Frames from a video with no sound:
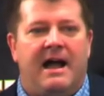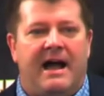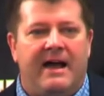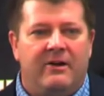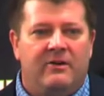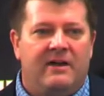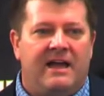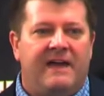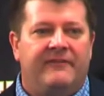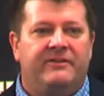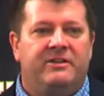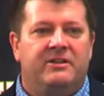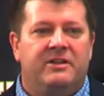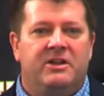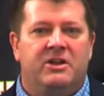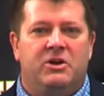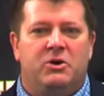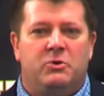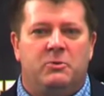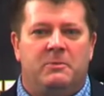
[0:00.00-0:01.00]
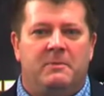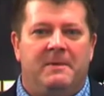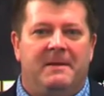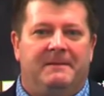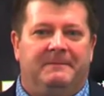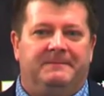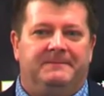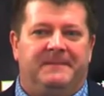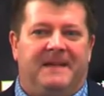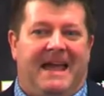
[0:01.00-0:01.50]
I don't have to, you know,
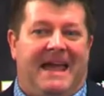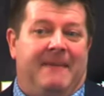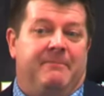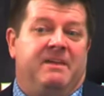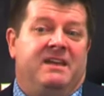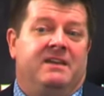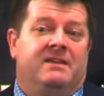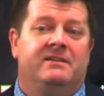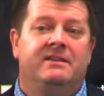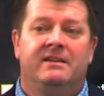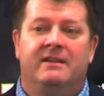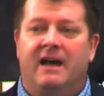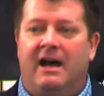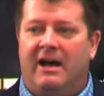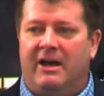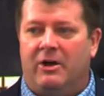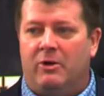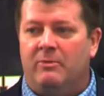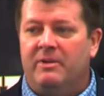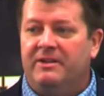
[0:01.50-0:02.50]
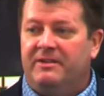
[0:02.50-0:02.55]
be in denial.